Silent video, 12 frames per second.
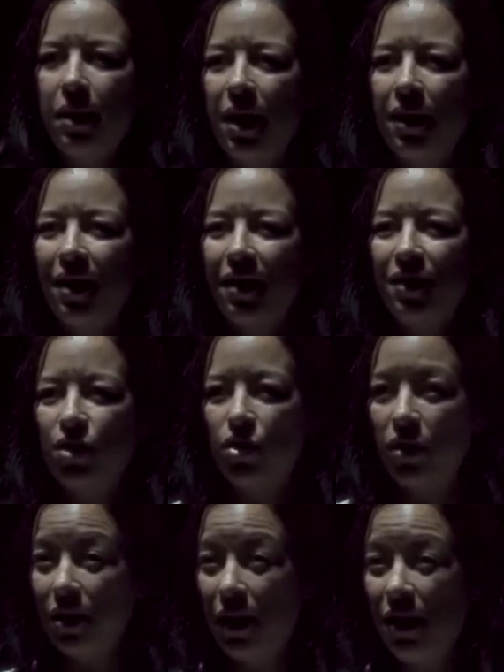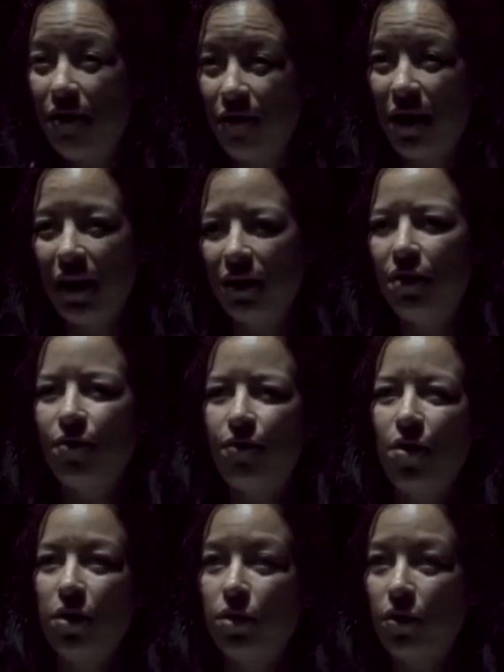and I suddenly find in
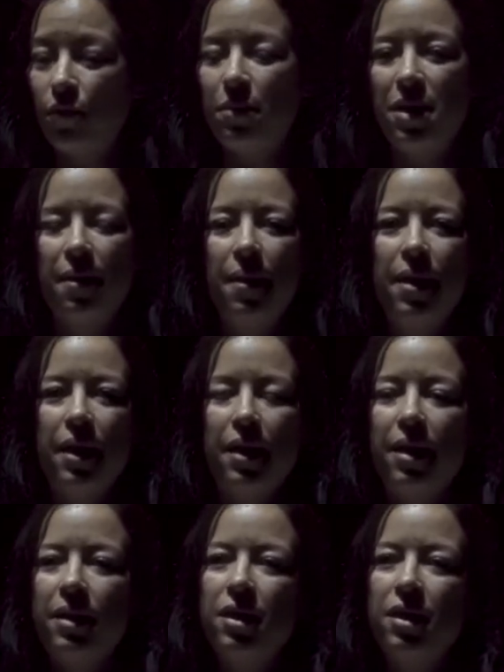front of me an